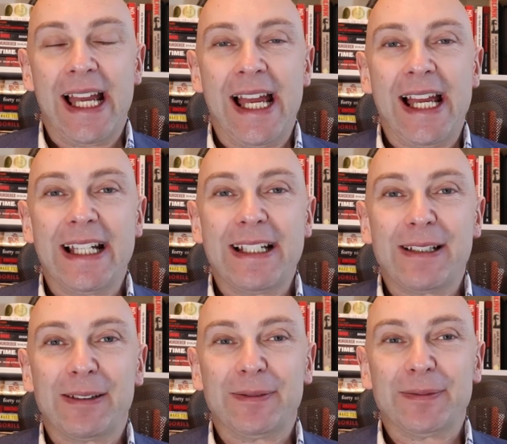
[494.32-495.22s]

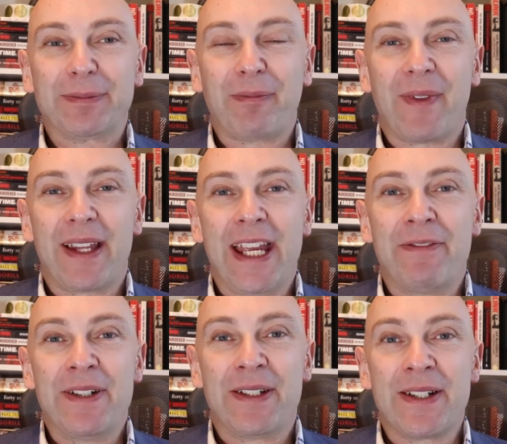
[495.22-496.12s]
And
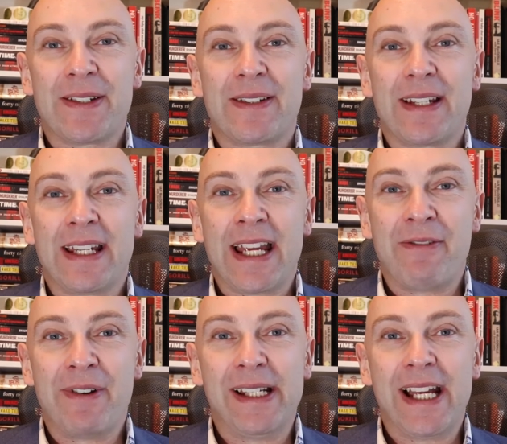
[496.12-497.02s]
if it does
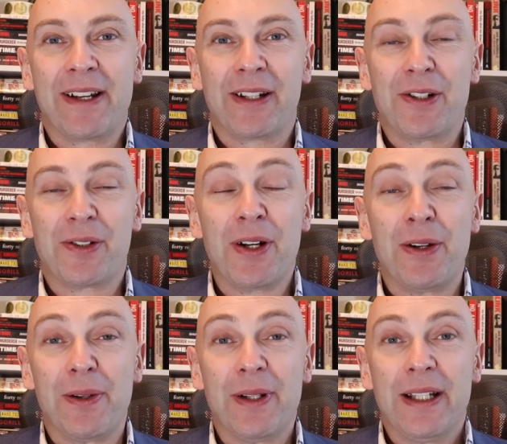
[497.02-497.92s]
get really out of
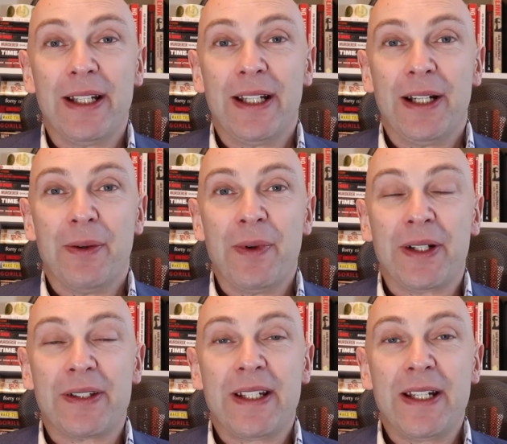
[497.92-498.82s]
control, we
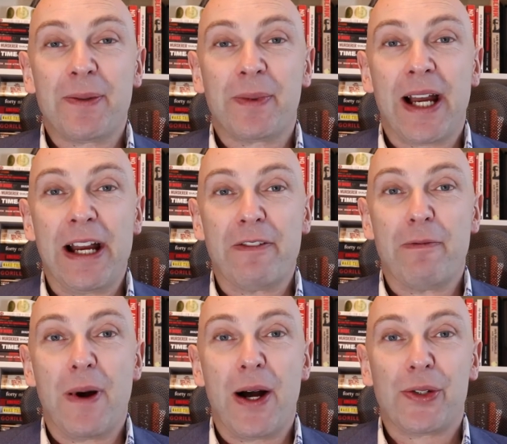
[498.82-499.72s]
could see some kind
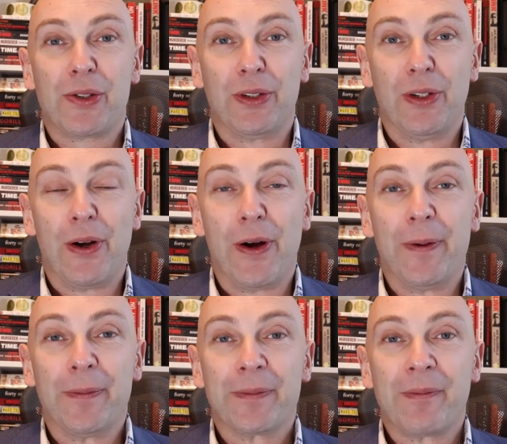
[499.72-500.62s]
of martial
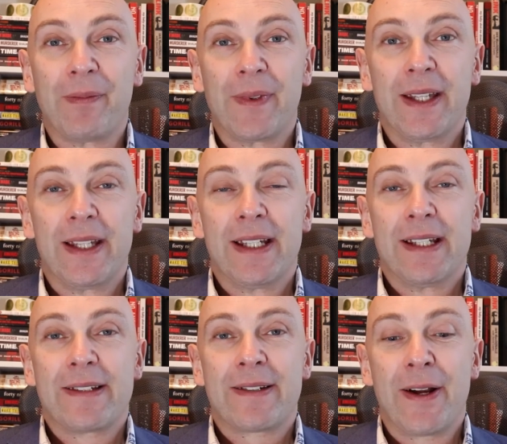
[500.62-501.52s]
law.
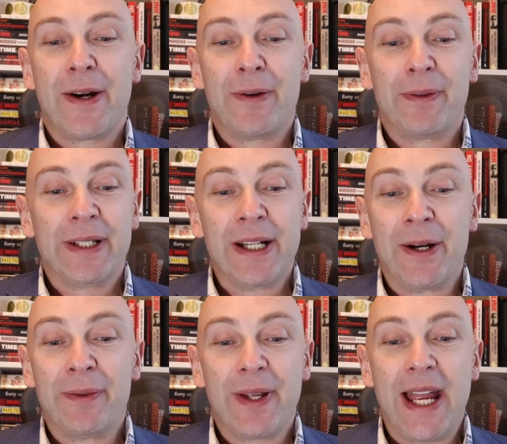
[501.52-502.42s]
So, you
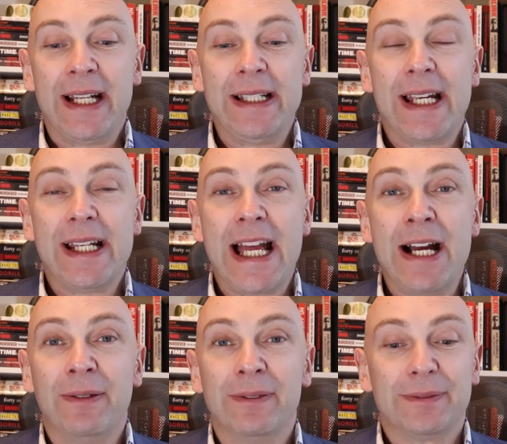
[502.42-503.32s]
know, any day
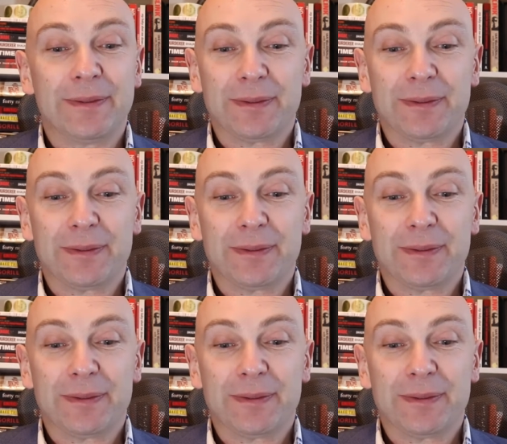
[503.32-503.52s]
now,